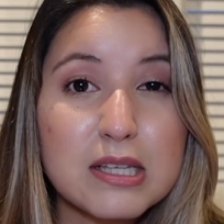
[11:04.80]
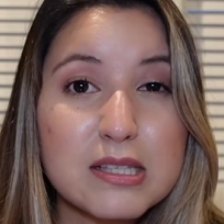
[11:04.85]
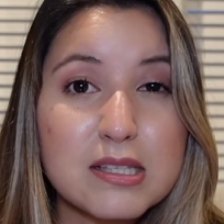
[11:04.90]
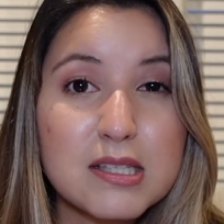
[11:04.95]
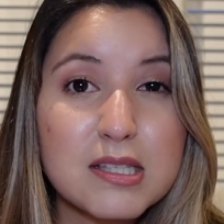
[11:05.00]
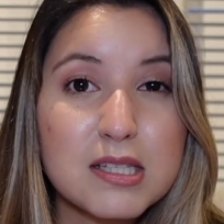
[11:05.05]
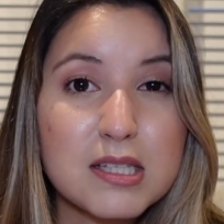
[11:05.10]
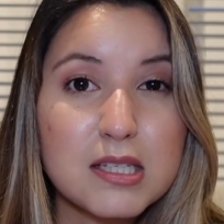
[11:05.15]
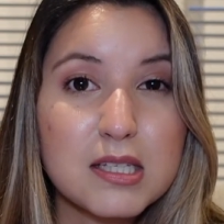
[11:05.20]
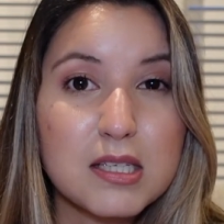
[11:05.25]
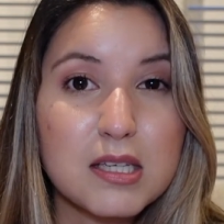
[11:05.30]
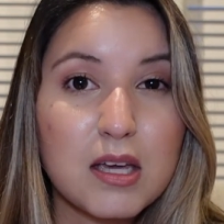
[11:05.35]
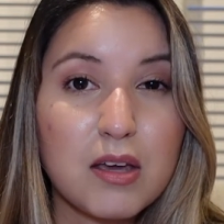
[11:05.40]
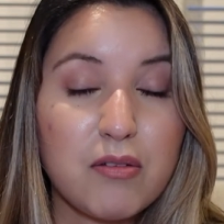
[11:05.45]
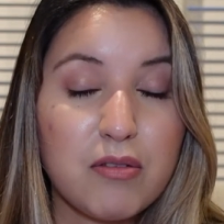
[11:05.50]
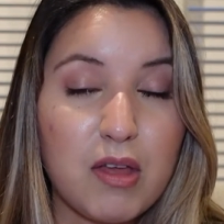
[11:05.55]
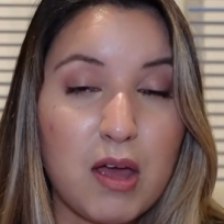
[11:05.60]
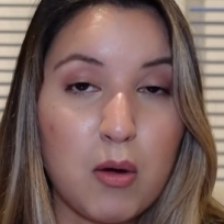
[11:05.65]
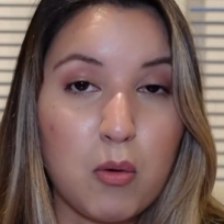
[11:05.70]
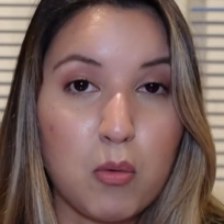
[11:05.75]
and see
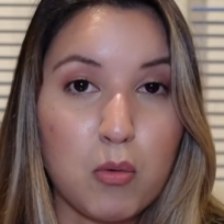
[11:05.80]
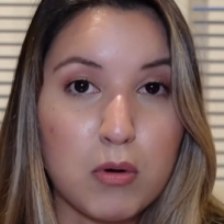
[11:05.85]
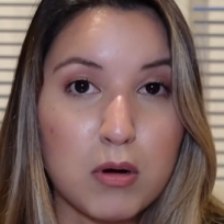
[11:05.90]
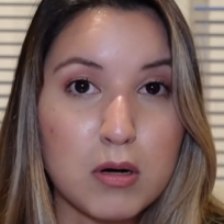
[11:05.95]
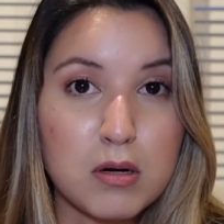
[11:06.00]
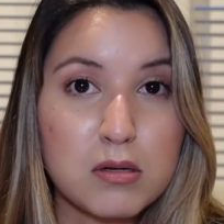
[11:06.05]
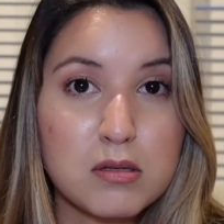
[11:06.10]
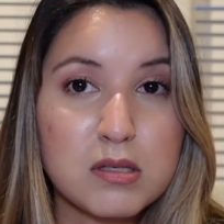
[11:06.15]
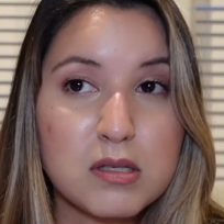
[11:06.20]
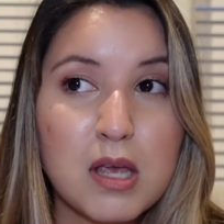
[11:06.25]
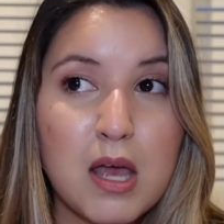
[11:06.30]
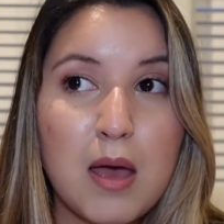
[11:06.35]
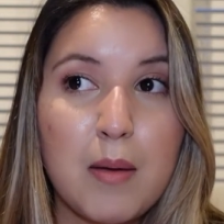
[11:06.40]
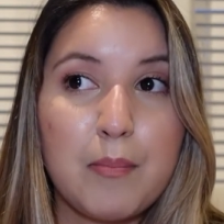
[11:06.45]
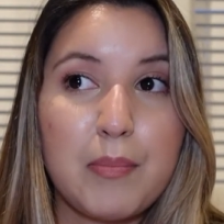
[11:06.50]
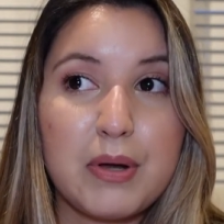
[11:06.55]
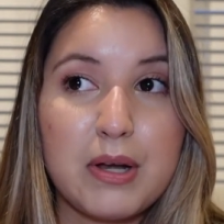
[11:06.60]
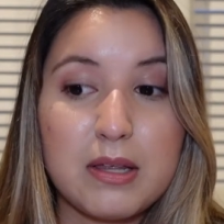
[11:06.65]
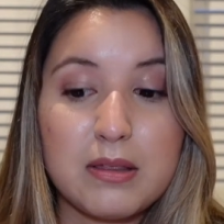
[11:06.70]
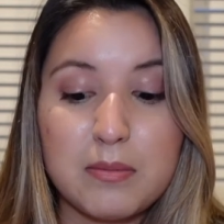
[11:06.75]
if that works.
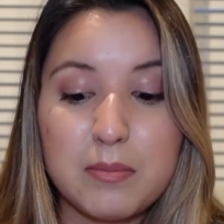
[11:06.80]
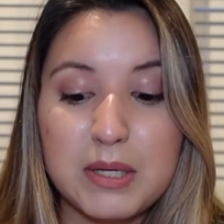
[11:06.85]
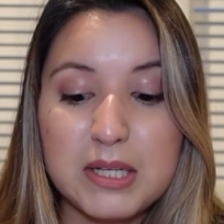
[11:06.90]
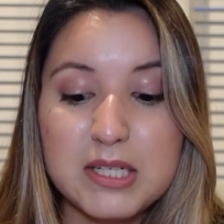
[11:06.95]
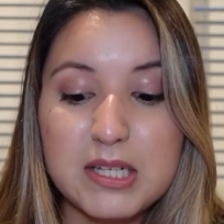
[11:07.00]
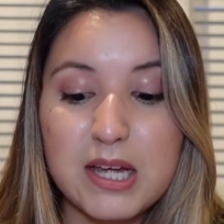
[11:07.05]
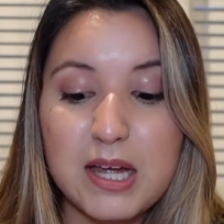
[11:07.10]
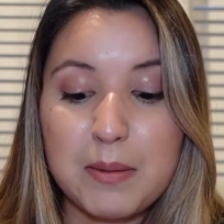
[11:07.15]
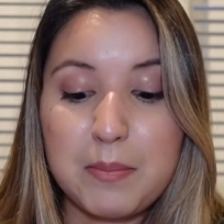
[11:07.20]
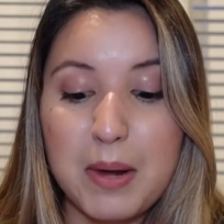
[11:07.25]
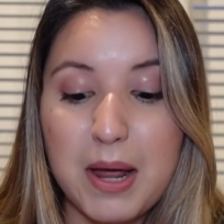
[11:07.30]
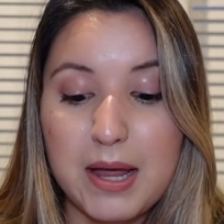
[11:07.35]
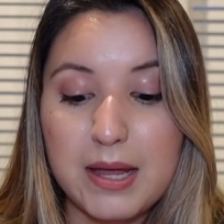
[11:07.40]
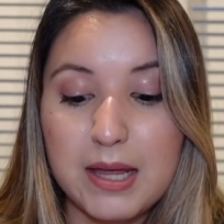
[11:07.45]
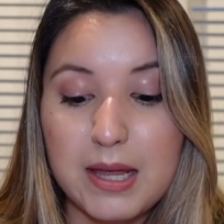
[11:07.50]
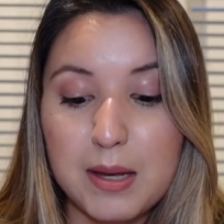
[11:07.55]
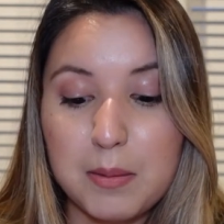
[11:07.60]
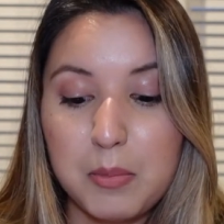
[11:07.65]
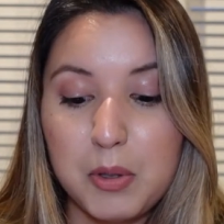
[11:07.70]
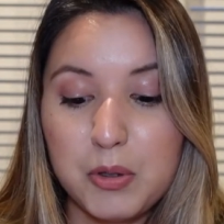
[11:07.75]
But in the meantime, I
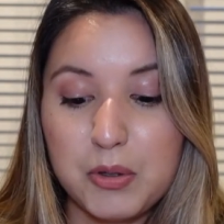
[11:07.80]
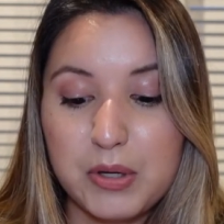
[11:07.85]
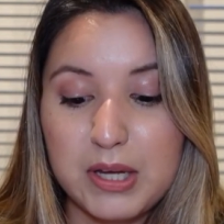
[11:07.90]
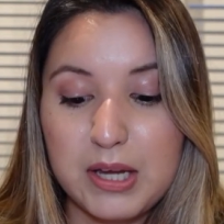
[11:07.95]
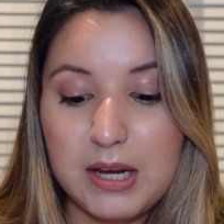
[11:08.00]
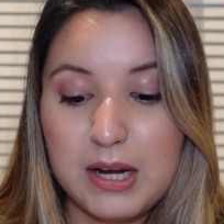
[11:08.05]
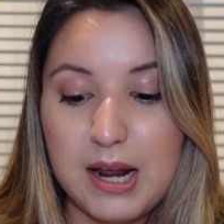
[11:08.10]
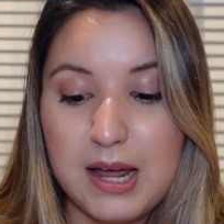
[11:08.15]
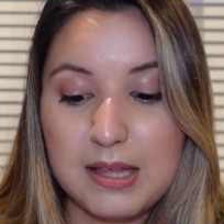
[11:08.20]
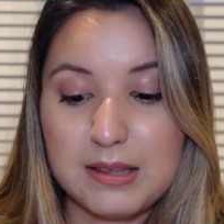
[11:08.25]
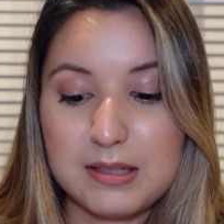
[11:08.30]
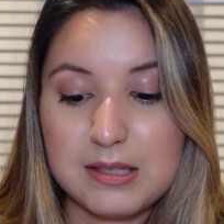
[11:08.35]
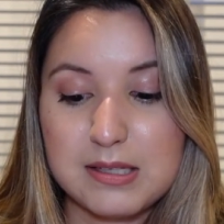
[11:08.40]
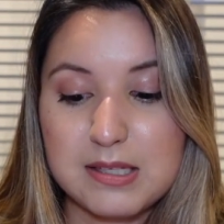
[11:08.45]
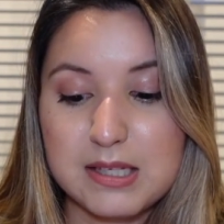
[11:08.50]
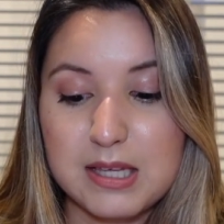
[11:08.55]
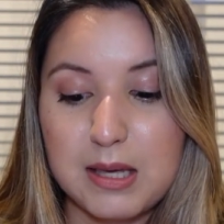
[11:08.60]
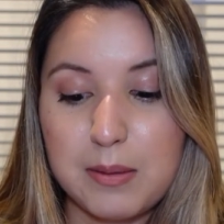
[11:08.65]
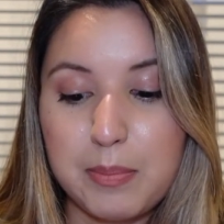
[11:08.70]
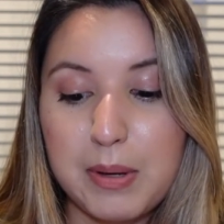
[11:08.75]
am looking at this
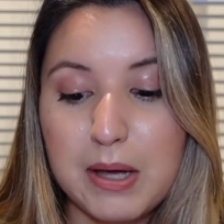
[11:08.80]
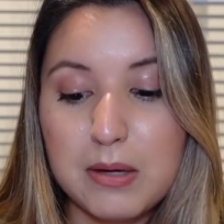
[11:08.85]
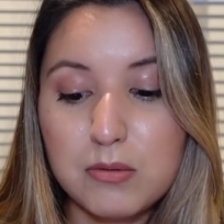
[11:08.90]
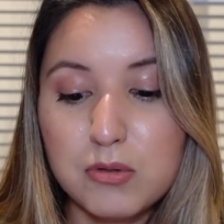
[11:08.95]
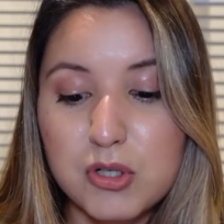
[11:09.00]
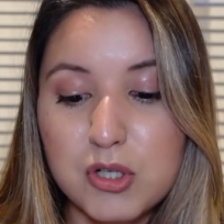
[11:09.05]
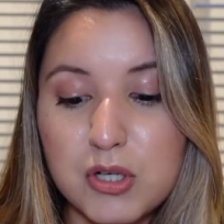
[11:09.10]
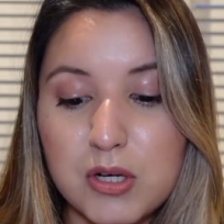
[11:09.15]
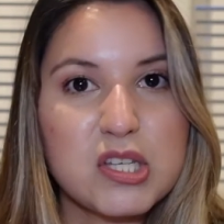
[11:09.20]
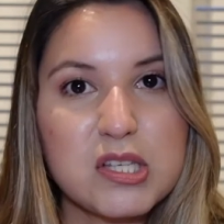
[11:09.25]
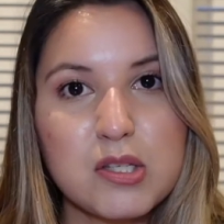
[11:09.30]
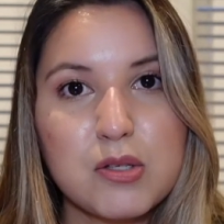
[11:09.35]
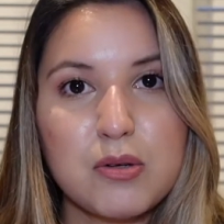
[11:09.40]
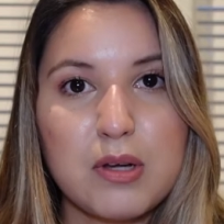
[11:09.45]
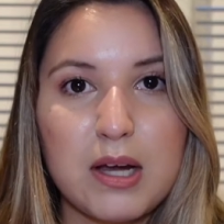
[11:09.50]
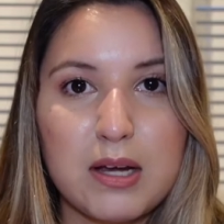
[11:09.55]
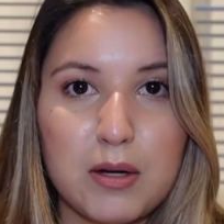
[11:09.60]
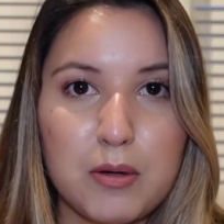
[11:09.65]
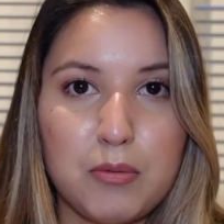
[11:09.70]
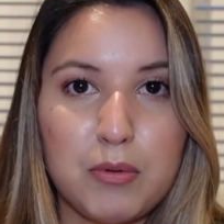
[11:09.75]
key pouch just to
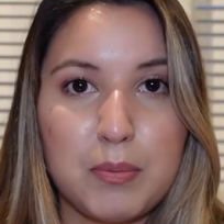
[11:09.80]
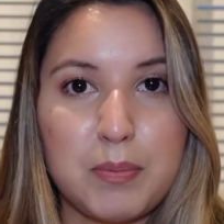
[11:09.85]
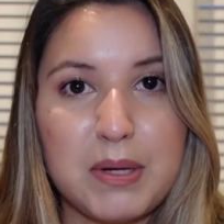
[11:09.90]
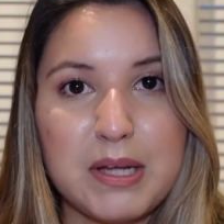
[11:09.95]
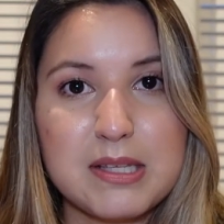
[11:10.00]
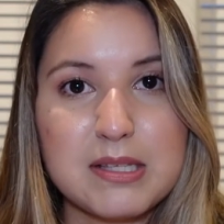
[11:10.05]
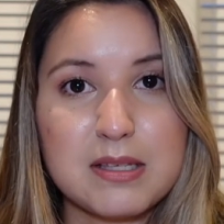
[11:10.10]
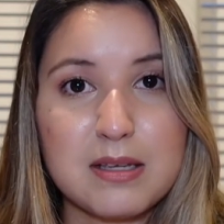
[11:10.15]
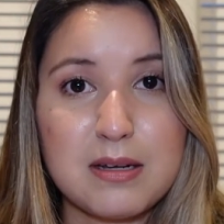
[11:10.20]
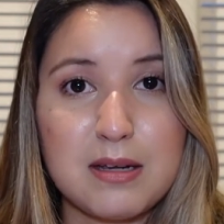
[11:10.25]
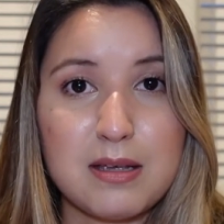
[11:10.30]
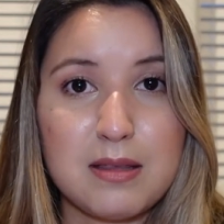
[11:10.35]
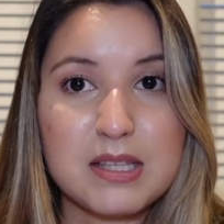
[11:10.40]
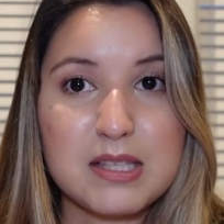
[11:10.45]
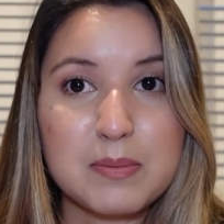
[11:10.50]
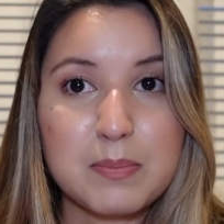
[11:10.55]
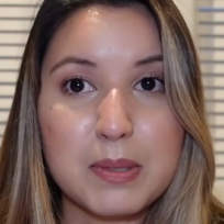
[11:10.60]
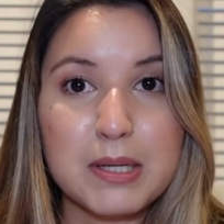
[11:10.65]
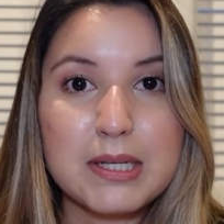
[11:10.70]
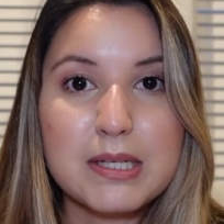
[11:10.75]
kind of replace it in its
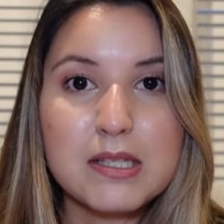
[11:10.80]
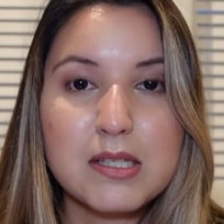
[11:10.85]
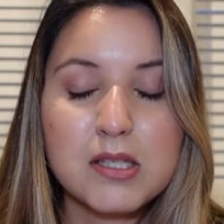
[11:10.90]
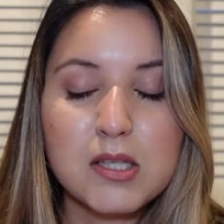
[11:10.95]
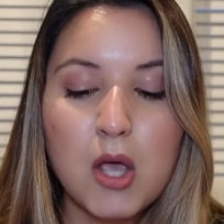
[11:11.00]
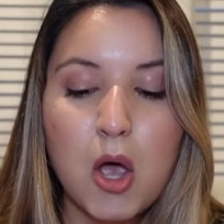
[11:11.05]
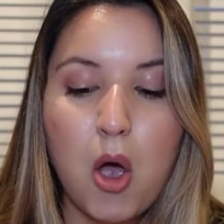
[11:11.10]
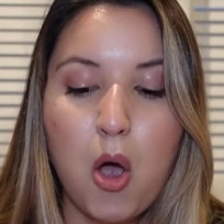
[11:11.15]
place,